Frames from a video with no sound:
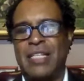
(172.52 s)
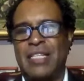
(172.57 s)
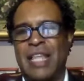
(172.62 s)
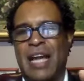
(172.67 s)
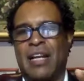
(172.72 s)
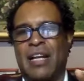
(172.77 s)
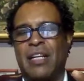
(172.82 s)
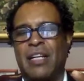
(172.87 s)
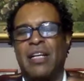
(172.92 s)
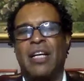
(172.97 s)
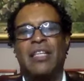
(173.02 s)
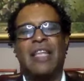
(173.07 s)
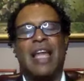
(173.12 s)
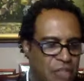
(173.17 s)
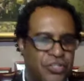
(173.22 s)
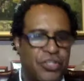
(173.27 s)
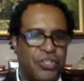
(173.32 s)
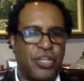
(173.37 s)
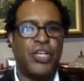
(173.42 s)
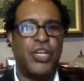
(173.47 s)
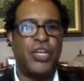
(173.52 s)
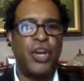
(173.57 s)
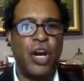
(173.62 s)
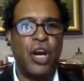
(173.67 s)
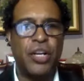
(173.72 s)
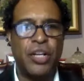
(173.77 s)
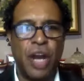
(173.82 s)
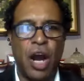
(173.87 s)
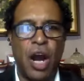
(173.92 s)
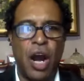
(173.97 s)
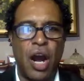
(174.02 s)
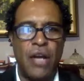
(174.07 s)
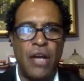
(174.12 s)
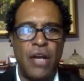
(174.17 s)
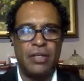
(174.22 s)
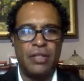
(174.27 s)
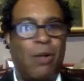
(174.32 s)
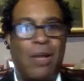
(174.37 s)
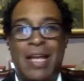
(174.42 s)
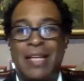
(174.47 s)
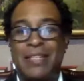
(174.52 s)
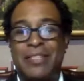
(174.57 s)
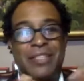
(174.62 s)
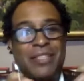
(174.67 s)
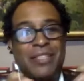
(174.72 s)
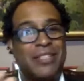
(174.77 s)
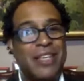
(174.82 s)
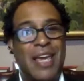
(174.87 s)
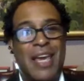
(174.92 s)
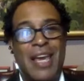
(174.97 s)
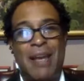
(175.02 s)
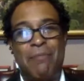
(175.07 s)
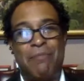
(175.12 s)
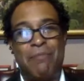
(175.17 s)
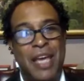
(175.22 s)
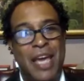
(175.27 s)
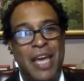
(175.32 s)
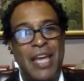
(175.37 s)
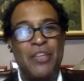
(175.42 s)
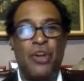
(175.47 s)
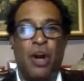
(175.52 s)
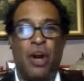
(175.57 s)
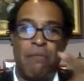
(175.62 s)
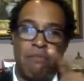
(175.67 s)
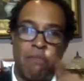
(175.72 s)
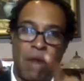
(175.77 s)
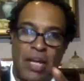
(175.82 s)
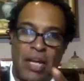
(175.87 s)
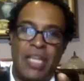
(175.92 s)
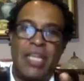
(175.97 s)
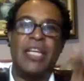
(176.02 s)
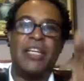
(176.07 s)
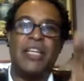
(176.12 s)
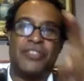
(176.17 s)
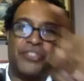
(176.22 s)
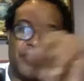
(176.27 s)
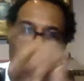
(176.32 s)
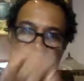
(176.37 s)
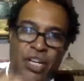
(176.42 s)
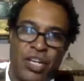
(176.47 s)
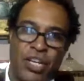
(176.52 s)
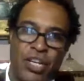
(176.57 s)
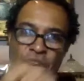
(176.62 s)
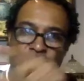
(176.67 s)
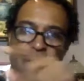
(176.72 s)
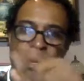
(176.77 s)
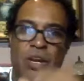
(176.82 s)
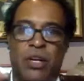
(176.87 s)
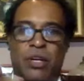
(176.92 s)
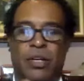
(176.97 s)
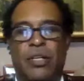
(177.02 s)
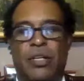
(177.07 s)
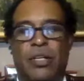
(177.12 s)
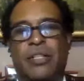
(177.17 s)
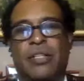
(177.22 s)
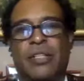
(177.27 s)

it as like a secured card. Well, that's the same thing. Your money is secured.